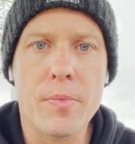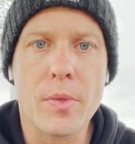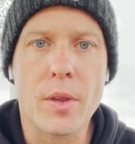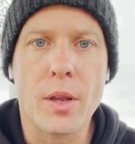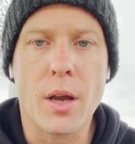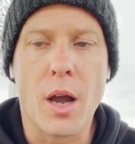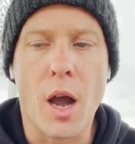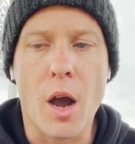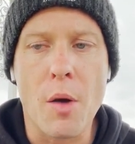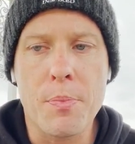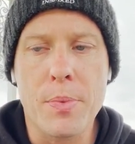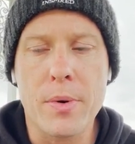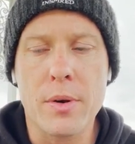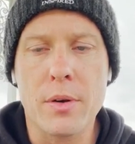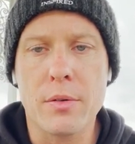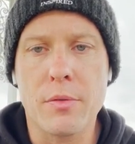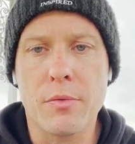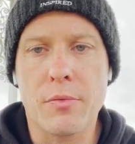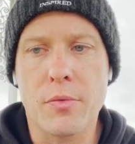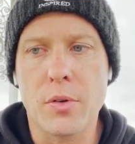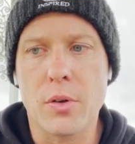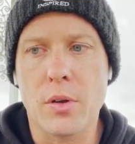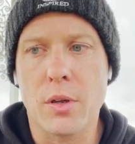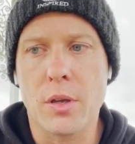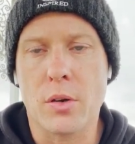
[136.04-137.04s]
open
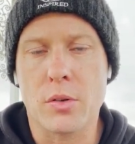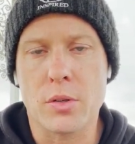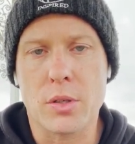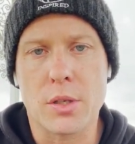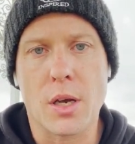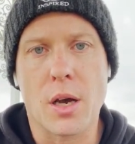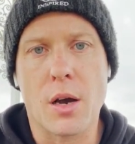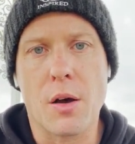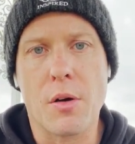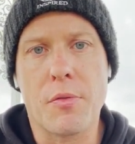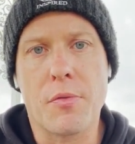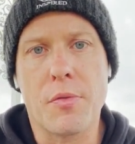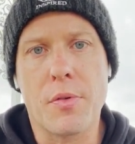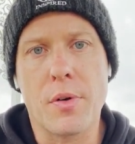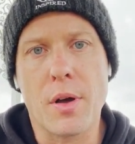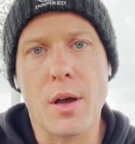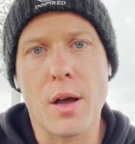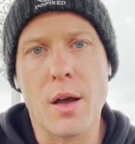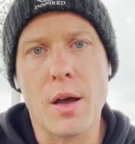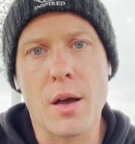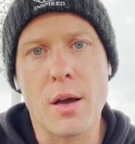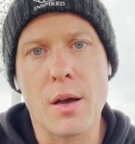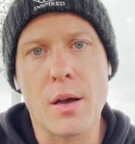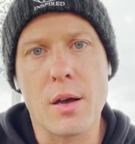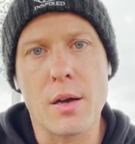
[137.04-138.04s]
for yourself
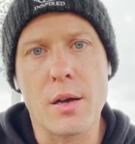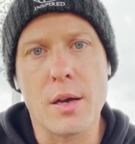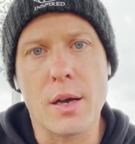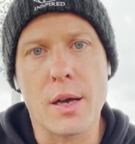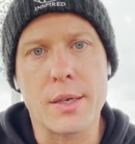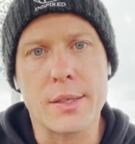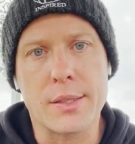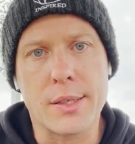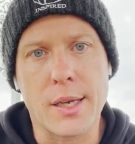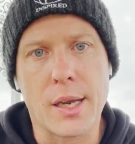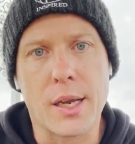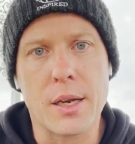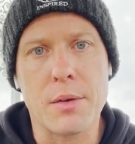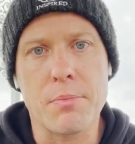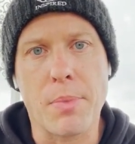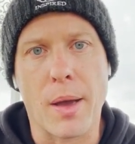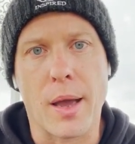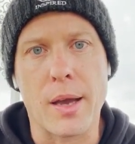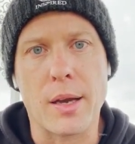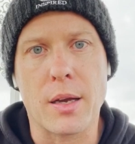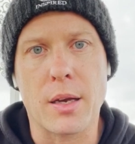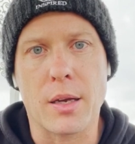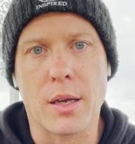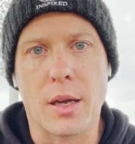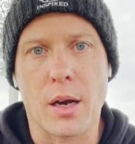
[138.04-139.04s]
a second
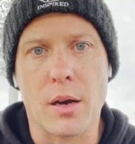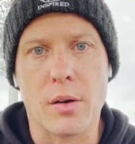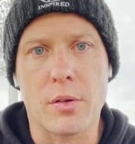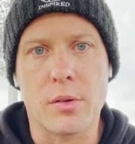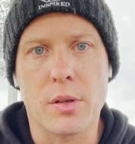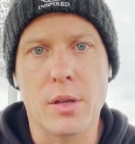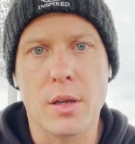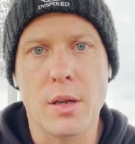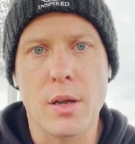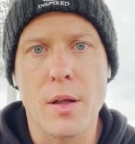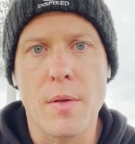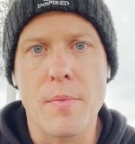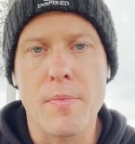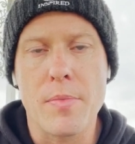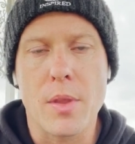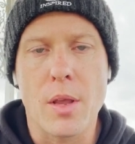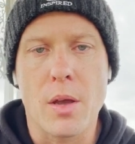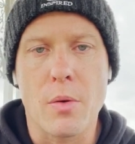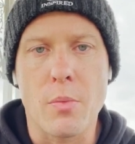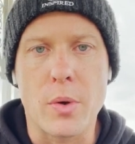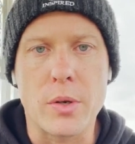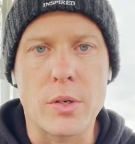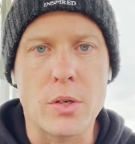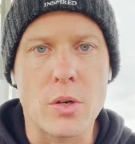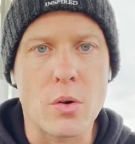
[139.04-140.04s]
bank account,
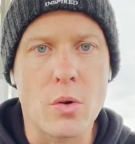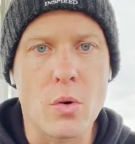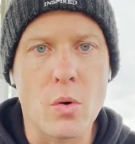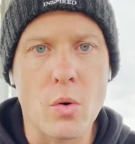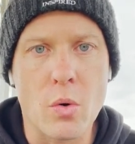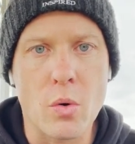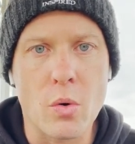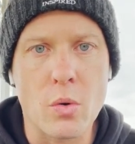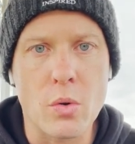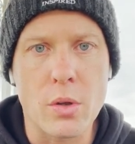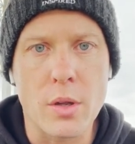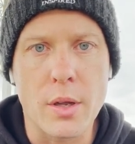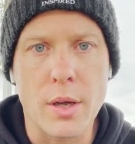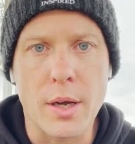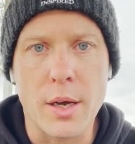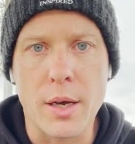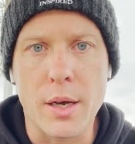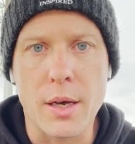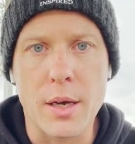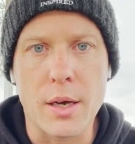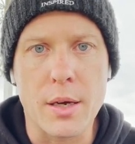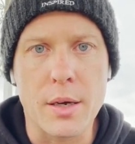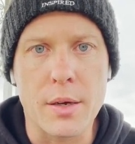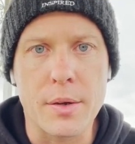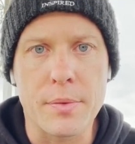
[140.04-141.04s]
which you call
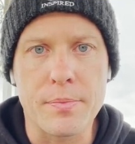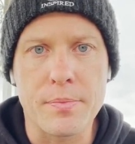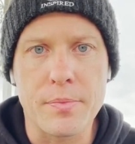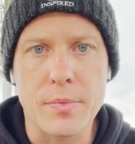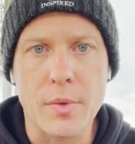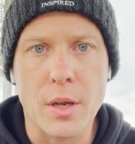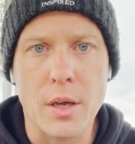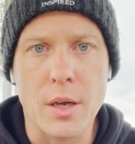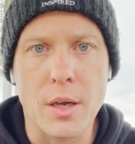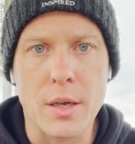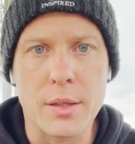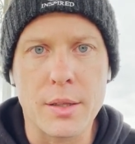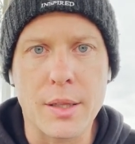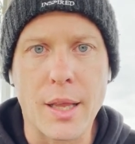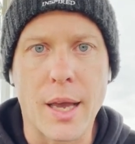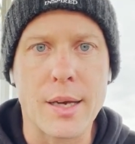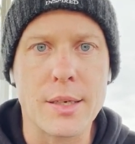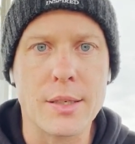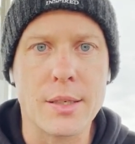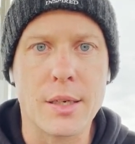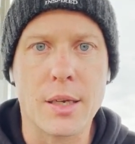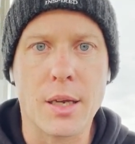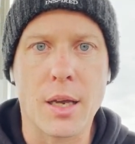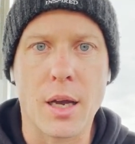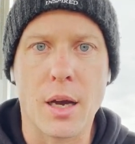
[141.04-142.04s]
a tax
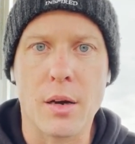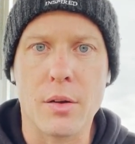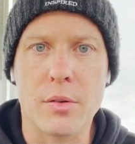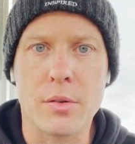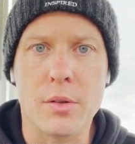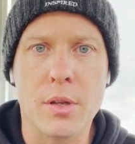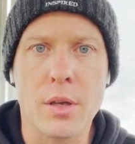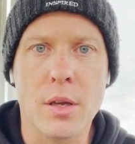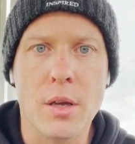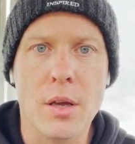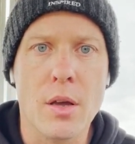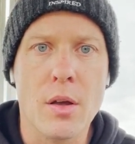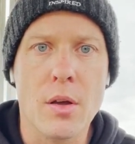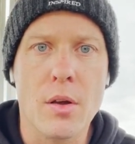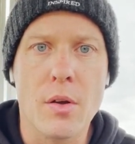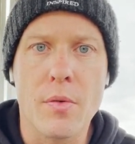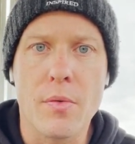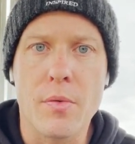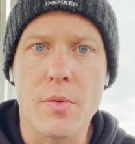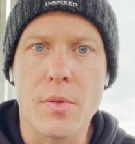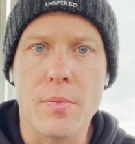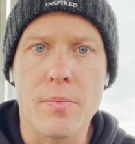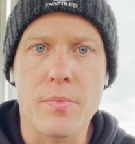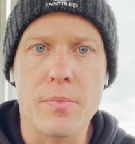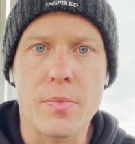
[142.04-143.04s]
account,
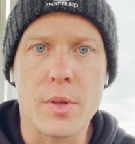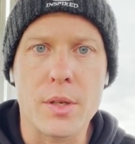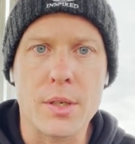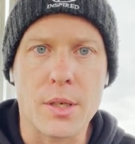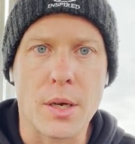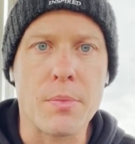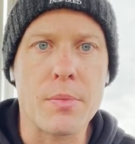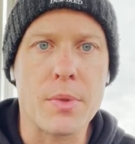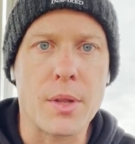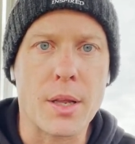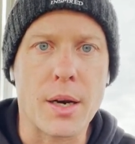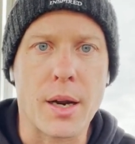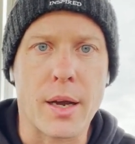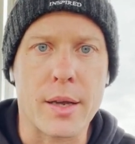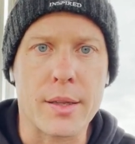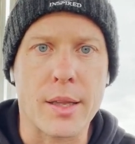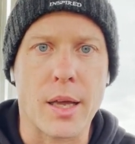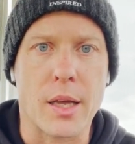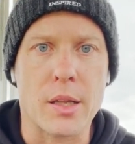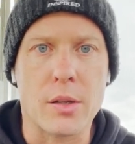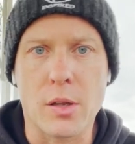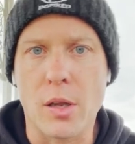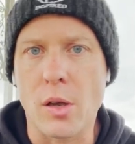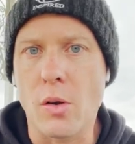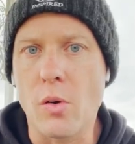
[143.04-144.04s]
something like
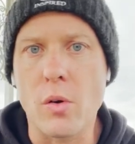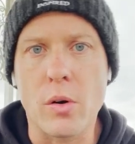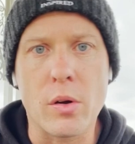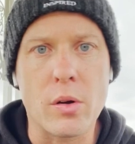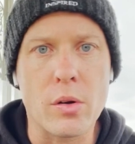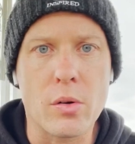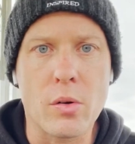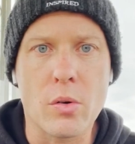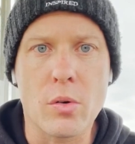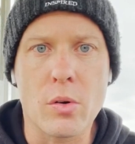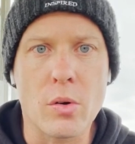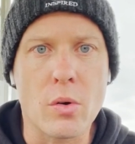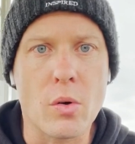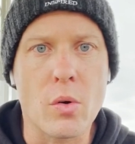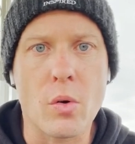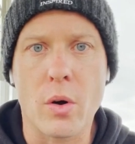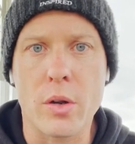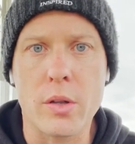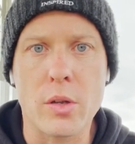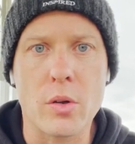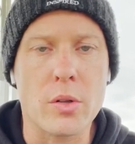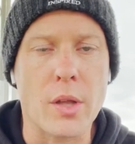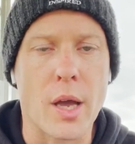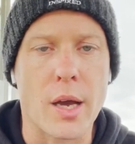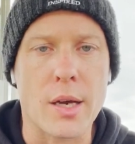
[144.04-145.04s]
that. You can call it
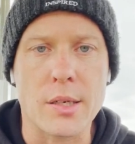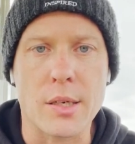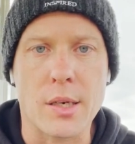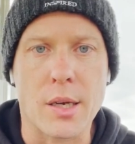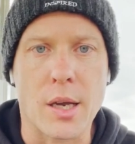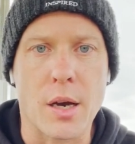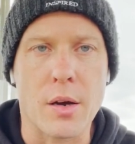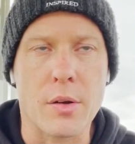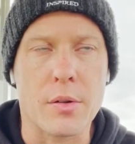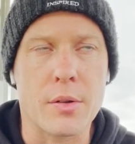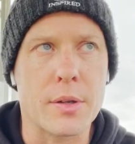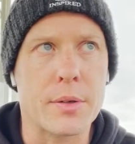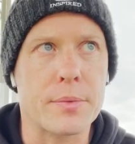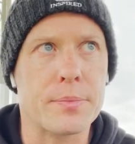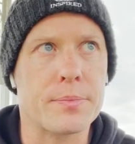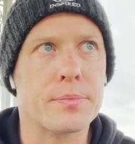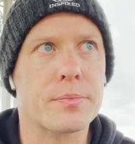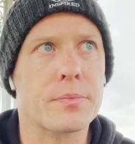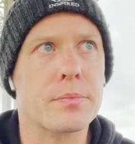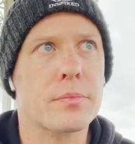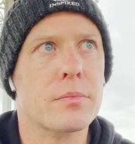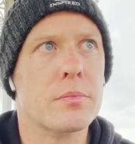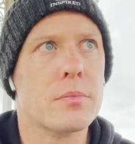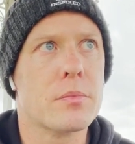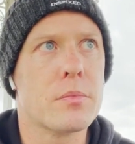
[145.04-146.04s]
your tax account.
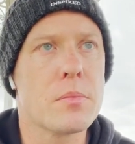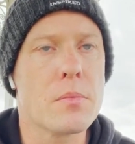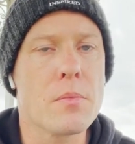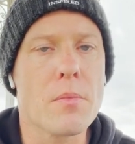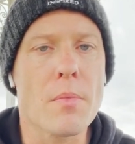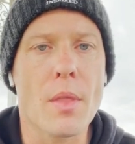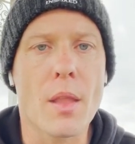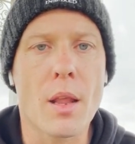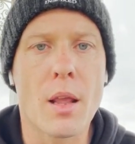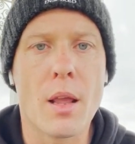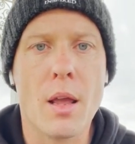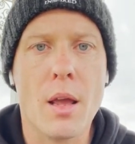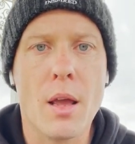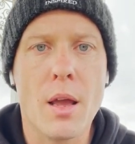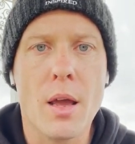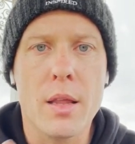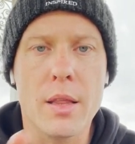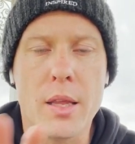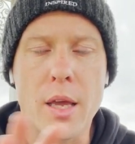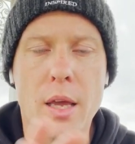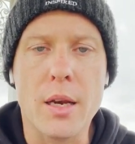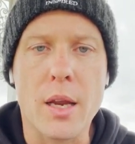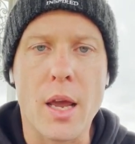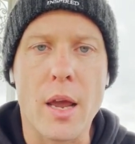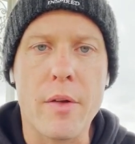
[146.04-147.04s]

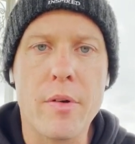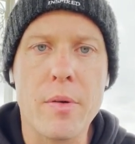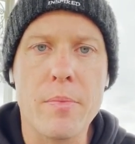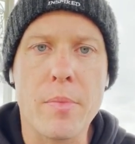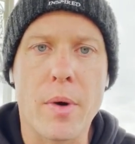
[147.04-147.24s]
Then every